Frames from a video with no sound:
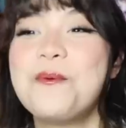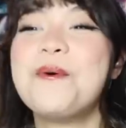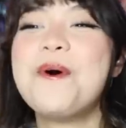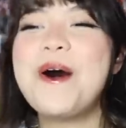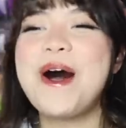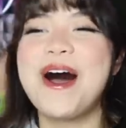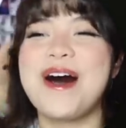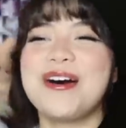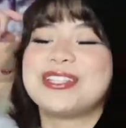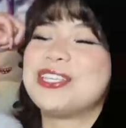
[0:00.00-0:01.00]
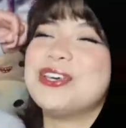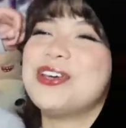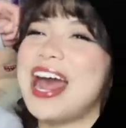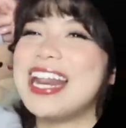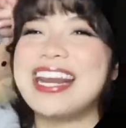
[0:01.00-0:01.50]
Whoa,
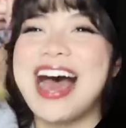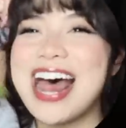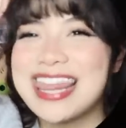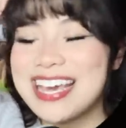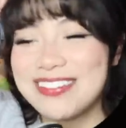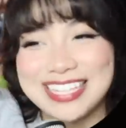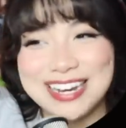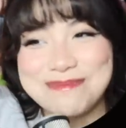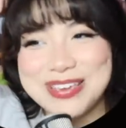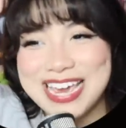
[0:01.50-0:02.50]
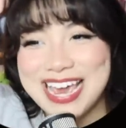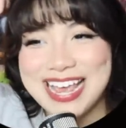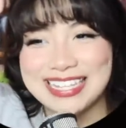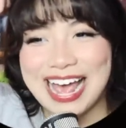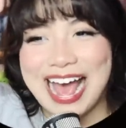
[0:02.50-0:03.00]
dude, I did not think it was going to be
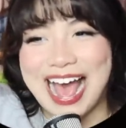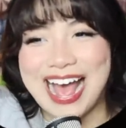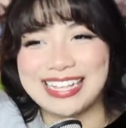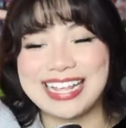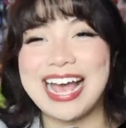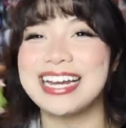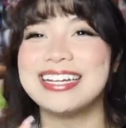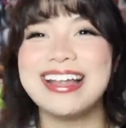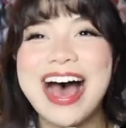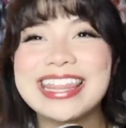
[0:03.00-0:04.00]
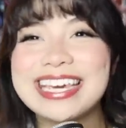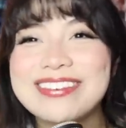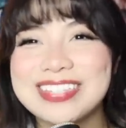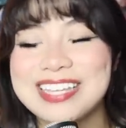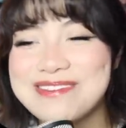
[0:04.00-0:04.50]
his ass. I did not think
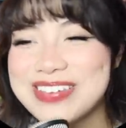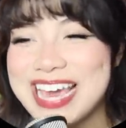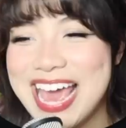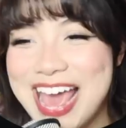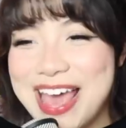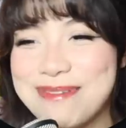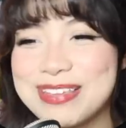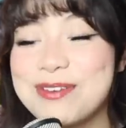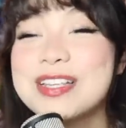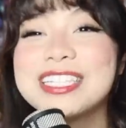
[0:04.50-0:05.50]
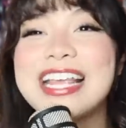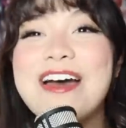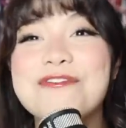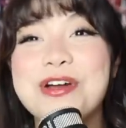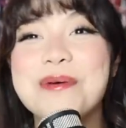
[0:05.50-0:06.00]
it was going to be him. He was
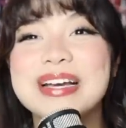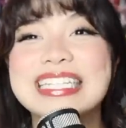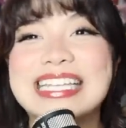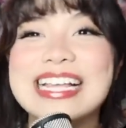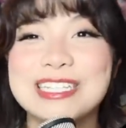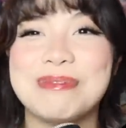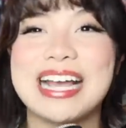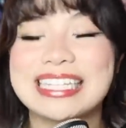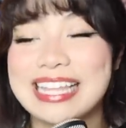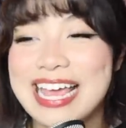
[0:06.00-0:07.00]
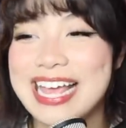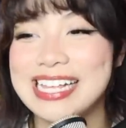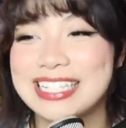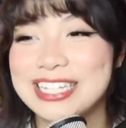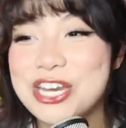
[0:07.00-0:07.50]
never on my suspect
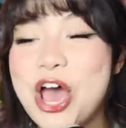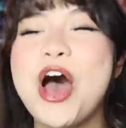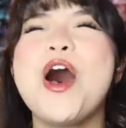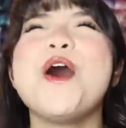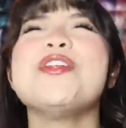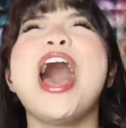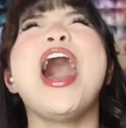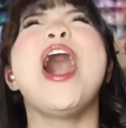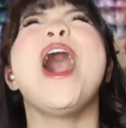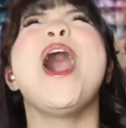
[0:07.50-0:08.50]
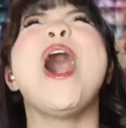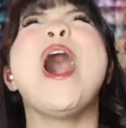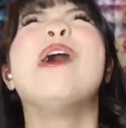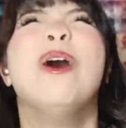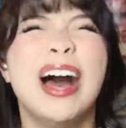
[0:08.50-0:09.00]
list. No,
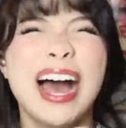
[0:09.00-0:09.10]
no.